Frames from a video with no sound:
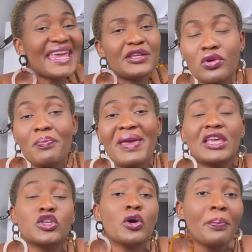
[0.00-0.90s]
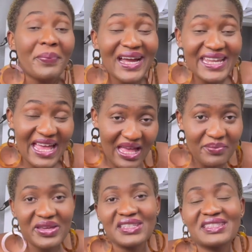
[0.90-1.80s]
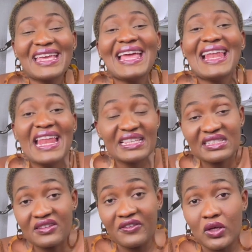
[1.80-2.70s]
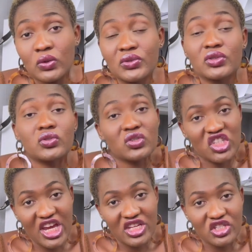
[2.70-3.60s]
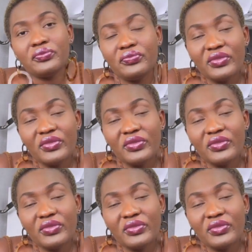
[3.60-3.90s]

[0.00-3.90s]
It will make your bad habits less difficult to change.